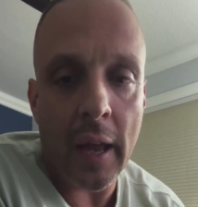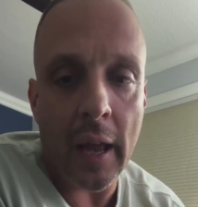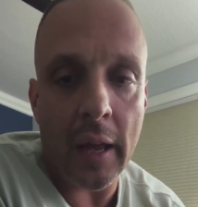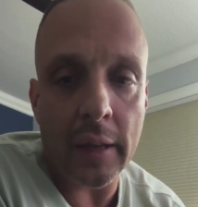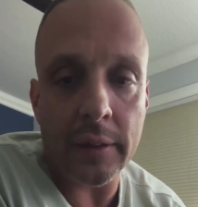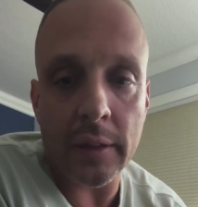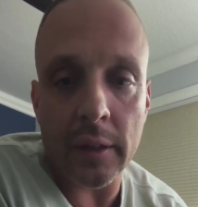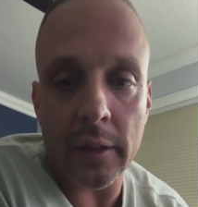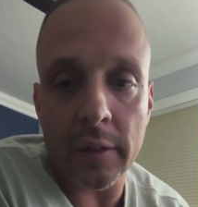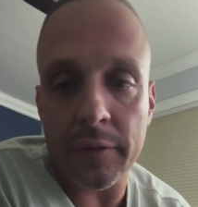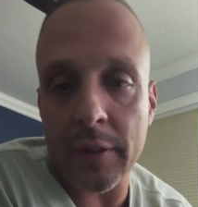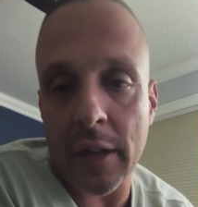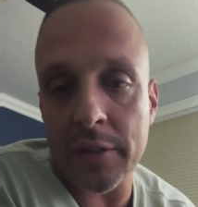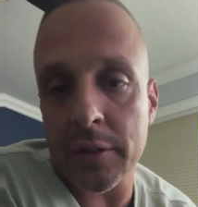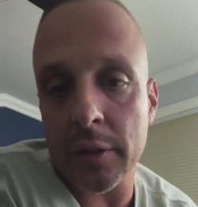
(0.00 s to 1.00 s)
And
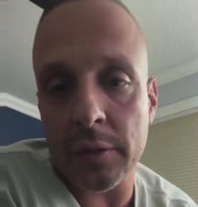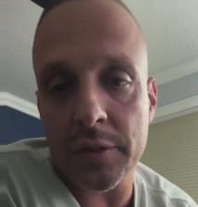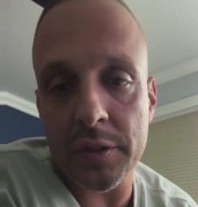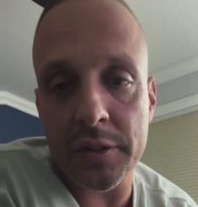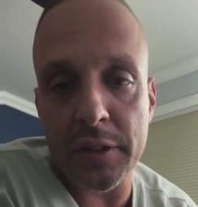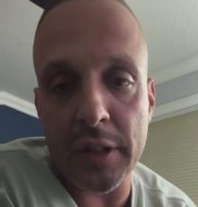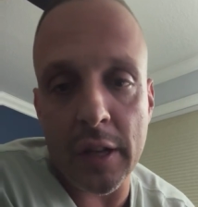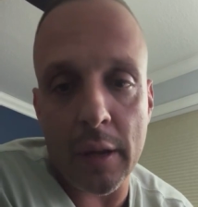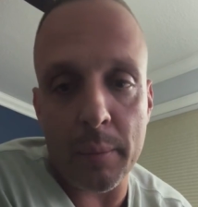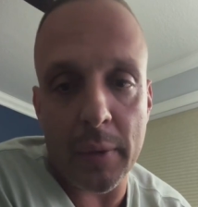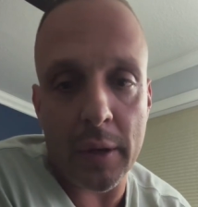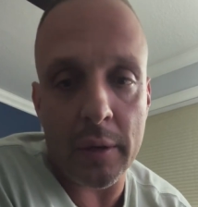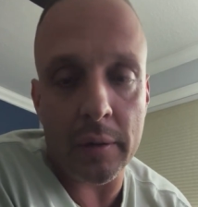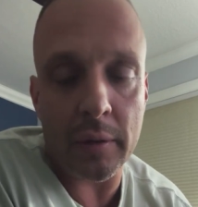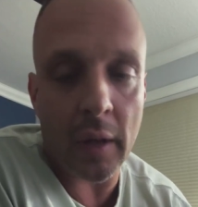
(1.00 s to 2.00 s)
if not, just DM
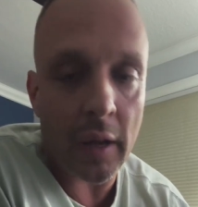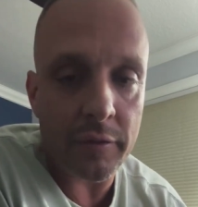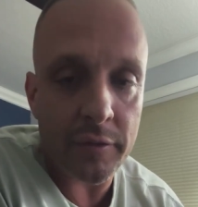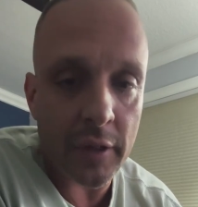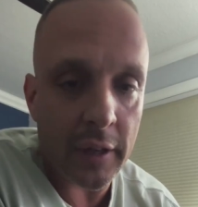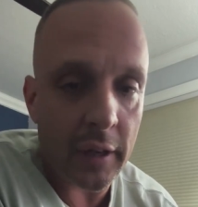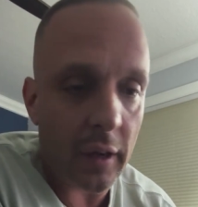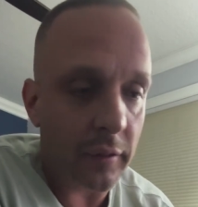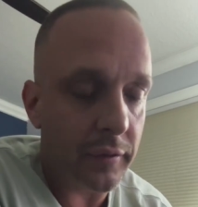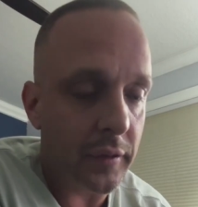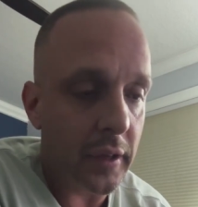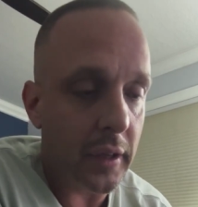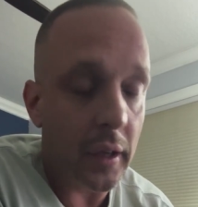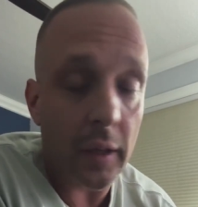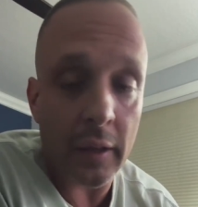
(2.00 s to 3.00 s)
me, and after I get off
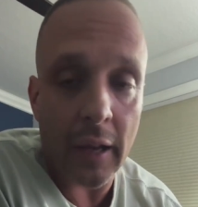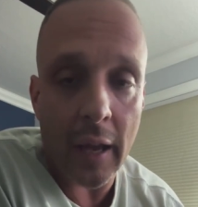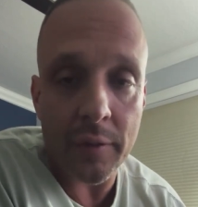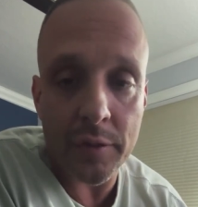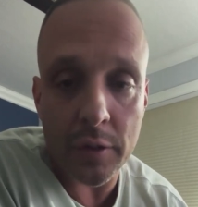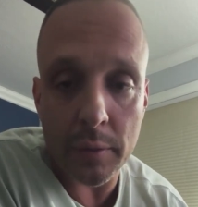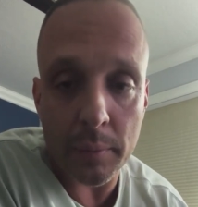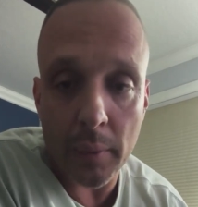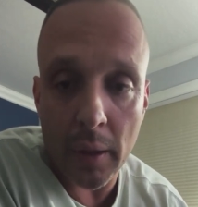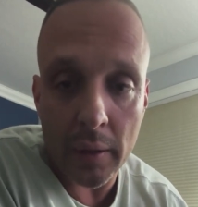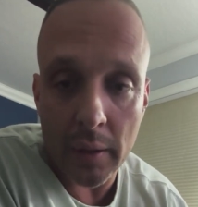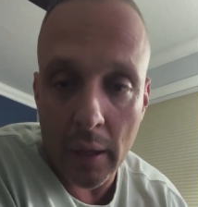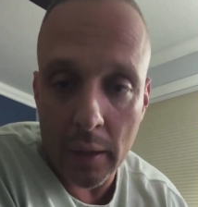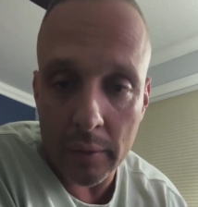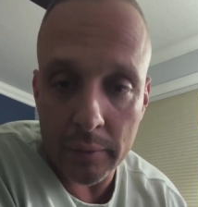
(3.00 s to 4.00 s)
the live stream,
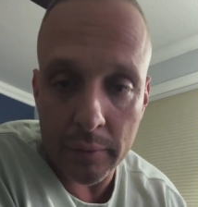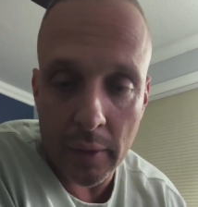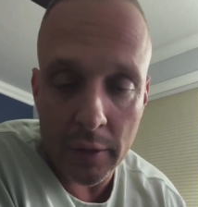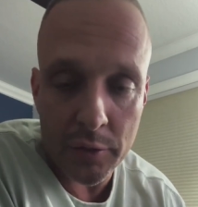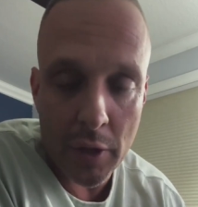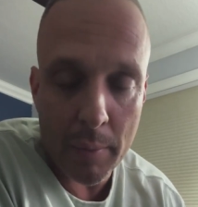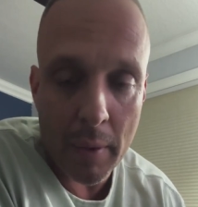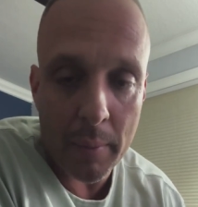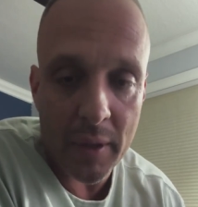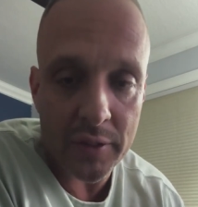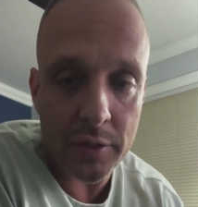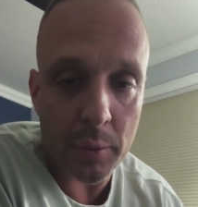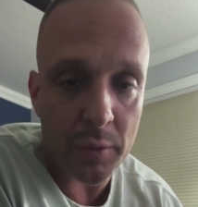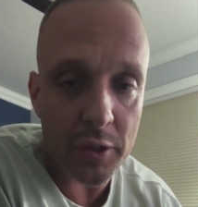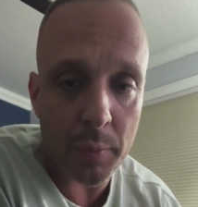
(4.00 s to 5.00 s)
I'll try my
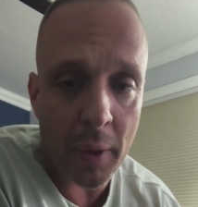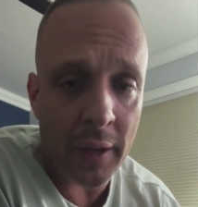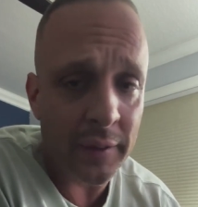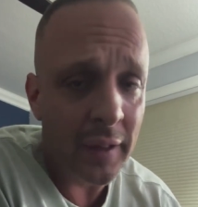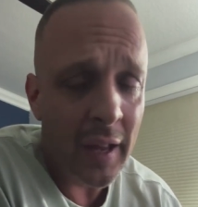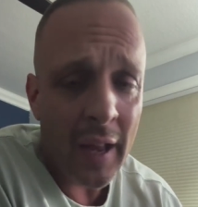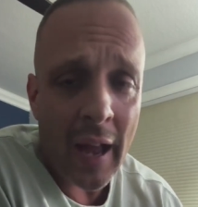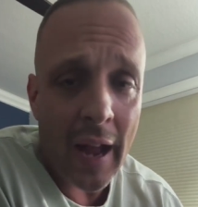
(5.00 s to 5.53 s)
best to respond.